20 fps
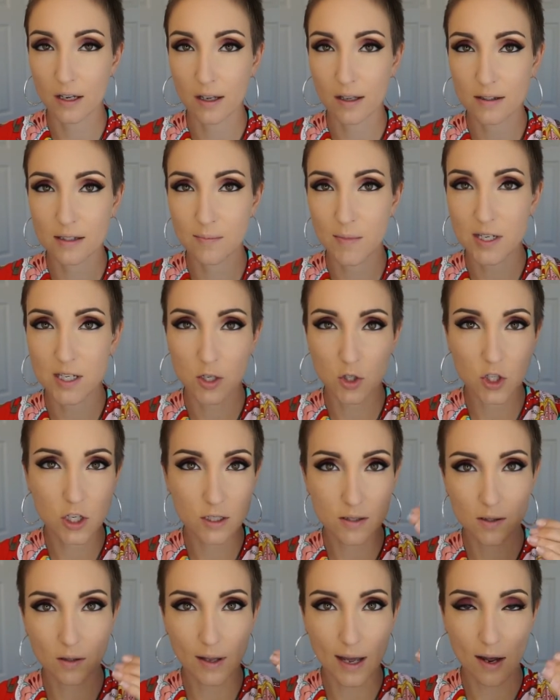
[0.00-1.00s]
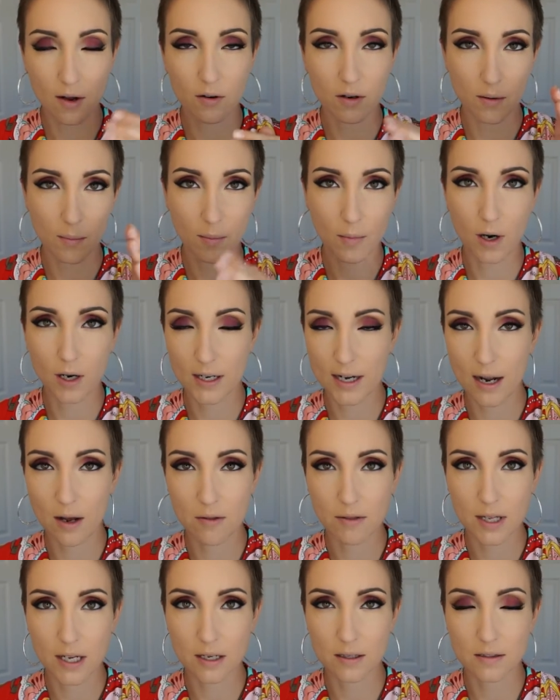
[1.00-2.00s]
It's meant to chisel out and mark
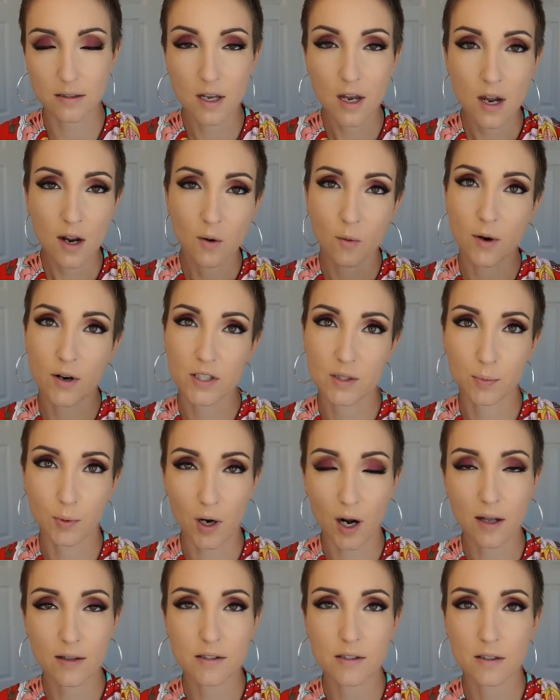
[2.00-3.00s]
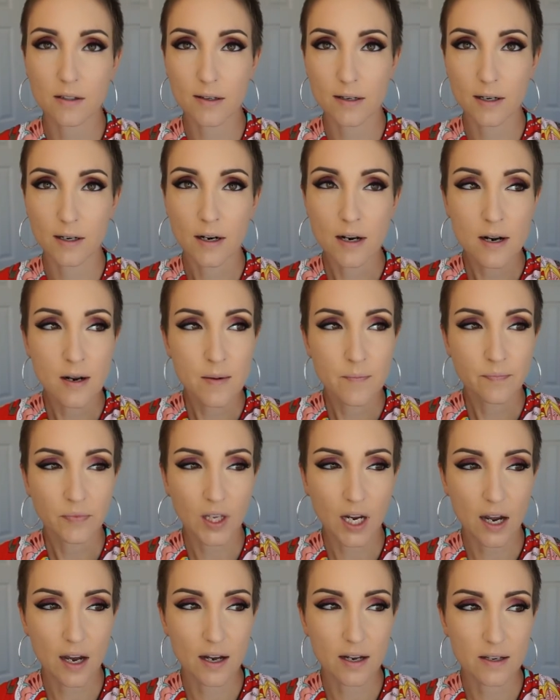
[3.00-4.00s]
out things, whereas bronzer
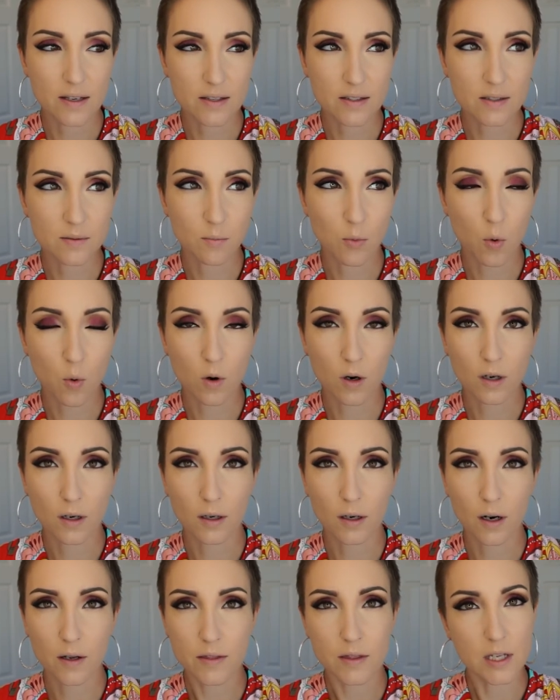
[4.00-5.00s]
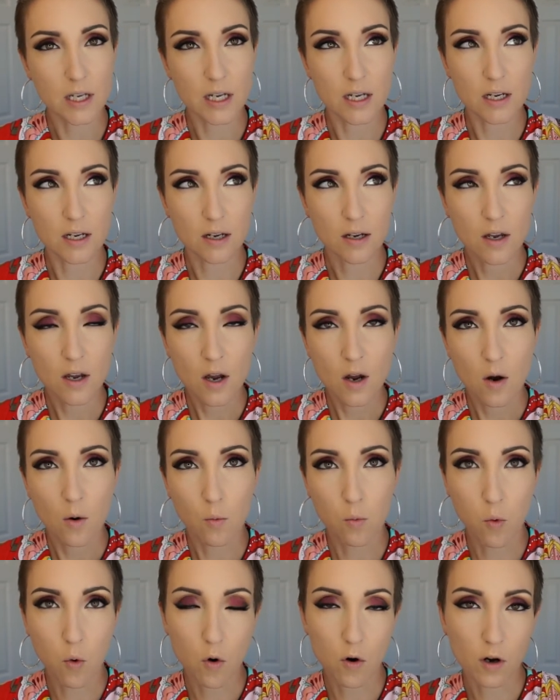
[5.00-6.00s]
is more on the
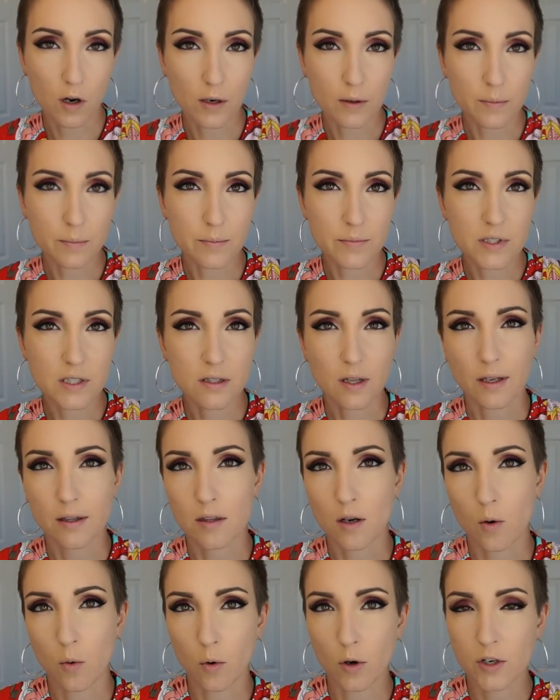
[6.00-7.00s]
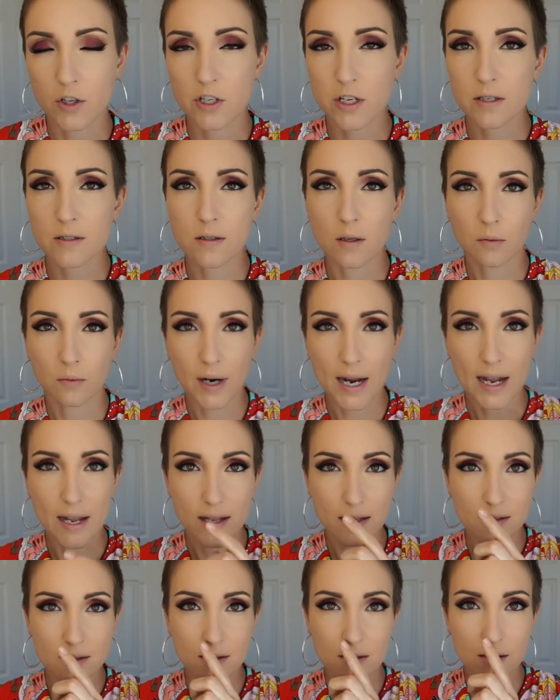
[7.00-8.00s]
warms, like the oranges, the
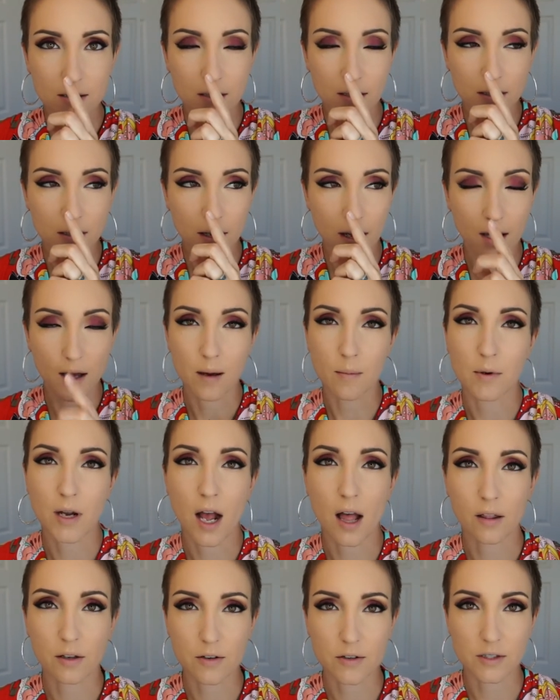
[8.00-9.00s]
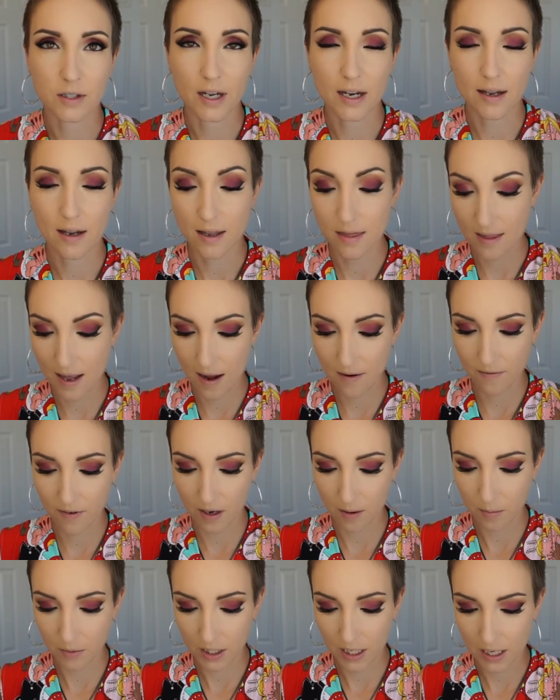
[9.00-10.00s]
reds, colors like in that
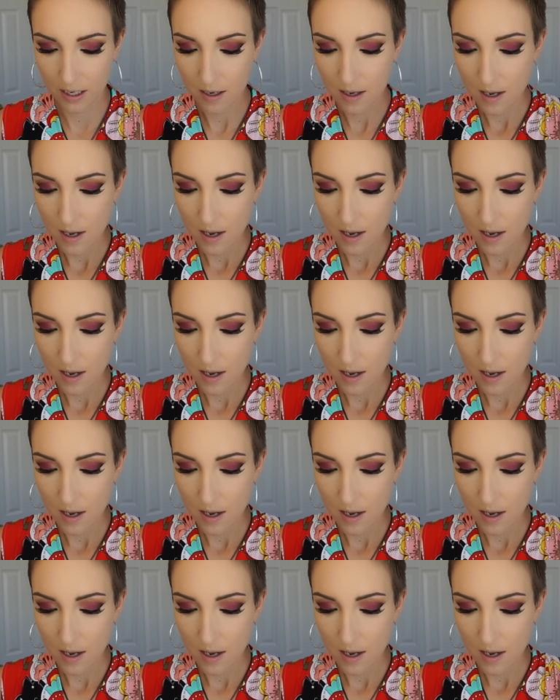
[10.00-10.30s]
family.